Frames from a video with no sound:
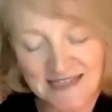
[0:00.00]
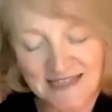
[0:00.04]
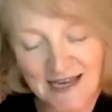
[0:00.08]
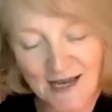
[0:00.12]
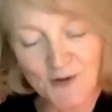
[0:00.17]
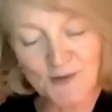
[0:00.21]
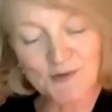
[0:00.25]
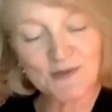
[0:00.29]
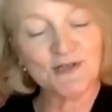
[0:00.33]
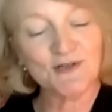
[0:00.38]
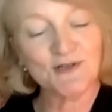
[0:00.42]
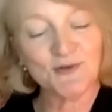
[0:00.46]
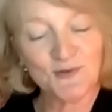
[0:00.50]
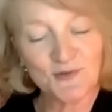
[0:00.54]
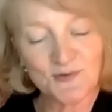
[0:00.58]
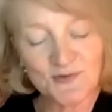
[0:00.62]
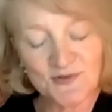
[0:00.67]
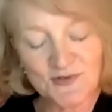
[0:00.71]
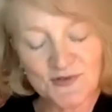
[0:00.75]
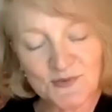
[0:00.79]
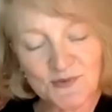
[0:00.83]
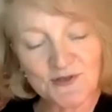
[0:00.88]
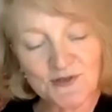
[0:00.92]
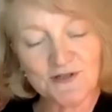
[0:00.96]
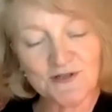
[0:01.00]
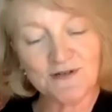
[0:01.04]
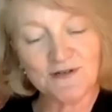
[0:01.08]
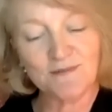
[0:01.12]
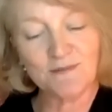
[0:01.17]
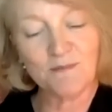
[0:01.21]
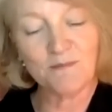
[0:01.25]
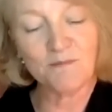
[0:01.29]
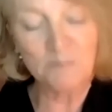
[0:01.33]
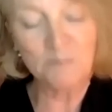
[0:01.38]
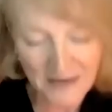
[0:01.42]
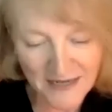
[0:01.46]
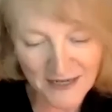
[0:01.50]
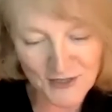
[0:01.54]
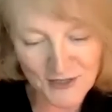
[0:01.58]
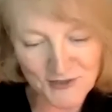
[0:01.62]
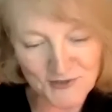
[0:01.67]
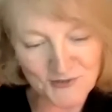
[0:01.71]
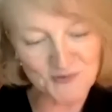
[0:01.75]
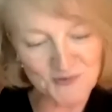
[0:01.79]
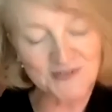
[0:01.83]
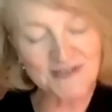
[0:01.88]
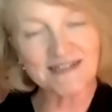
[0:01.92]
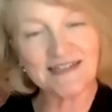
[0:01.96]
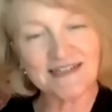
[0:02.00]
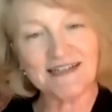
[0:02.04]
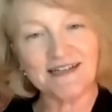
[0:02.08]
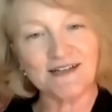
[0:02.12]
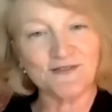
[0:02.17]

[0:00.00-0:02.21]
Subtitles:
I would use the word bigotry